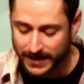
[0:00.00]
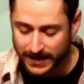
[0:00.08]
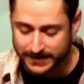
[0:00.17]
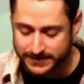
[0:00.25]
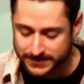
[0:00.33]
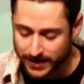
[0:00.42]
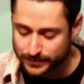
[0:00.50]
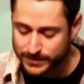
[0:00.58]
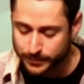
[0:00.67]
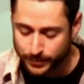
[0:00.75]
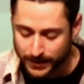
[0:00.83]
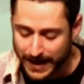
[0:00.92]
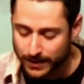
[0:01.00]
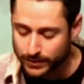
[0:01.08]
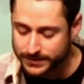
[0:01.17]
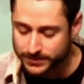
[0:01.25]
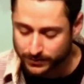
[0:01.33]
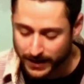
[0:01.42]
and some to plow
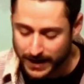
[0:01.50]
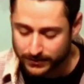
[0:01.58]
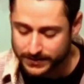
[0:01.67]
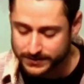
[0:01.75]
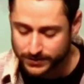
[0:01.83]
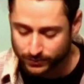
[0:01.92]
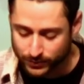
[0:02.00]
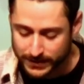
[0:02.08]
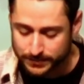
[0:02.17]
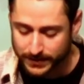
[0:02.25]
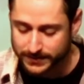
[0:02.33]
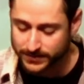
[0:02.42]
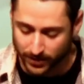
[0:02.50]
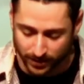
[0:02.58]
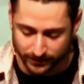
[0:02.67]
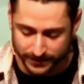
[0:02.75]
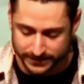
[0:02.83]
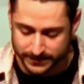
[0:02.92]
his ground and to reap his
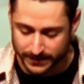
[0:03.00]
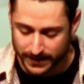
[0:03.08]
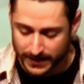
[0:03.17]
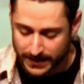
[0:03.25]
harvest